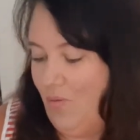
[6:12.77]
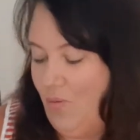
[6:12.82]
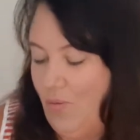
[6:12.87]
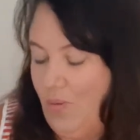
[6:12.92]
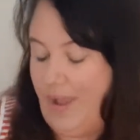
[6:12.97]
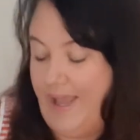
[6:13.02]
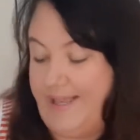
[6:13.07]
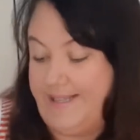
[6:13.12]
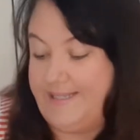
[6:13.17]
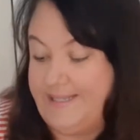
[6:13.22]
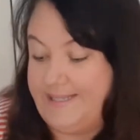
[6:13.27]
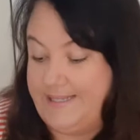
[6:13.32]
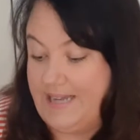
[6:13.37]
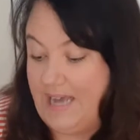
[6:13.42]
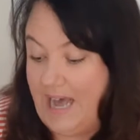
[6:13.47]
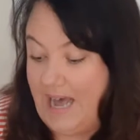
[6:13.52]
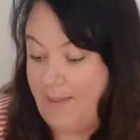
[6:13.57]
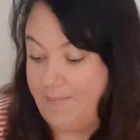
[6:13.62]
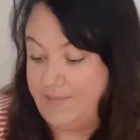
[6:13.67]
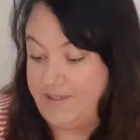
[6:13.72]
He
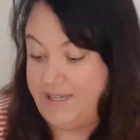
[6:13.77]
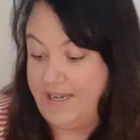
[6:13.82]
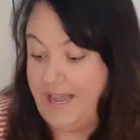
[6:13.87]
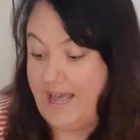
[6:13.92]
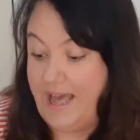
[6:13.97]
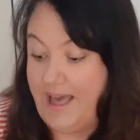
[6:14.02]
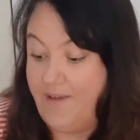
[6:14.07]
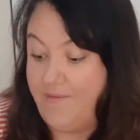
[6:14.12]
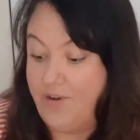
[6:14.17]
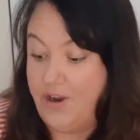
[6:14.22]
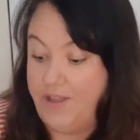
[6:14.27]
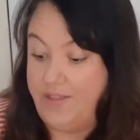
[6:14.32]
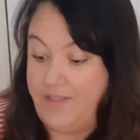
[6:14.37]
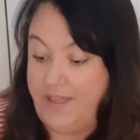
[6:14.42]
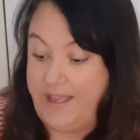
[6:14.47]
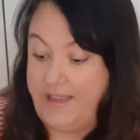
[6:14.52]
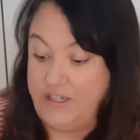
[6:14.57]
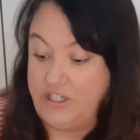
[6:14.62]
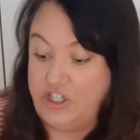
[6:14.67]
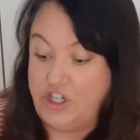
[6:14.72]
stopped and
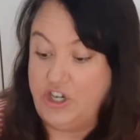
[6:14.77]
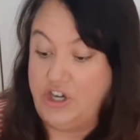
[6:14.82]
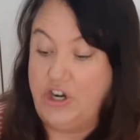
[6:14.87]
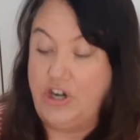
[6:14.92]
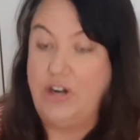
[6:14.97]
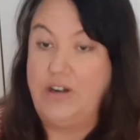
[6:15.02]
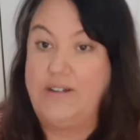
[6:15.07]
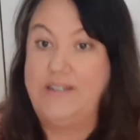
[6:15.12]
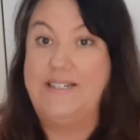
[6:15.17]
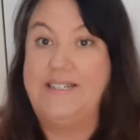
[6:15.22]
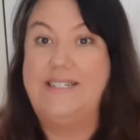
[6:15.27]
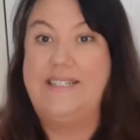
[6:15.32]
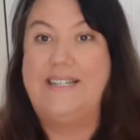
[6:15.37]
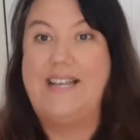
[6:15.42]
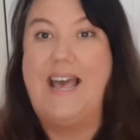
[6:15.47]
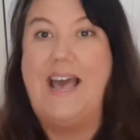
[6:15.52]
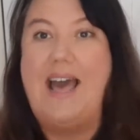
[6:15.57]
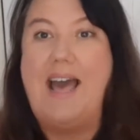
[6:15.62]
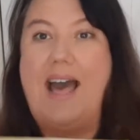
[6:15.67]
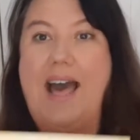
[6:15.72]
everything turned
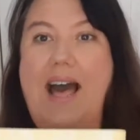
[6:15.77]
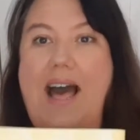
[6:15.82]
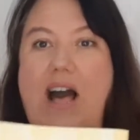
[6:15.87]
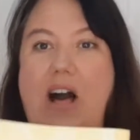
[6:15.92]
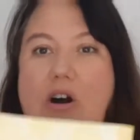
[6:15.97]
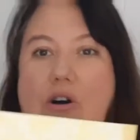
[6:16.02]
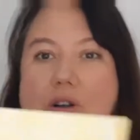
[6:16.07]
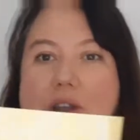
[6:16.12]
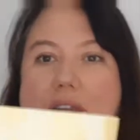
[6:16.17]
down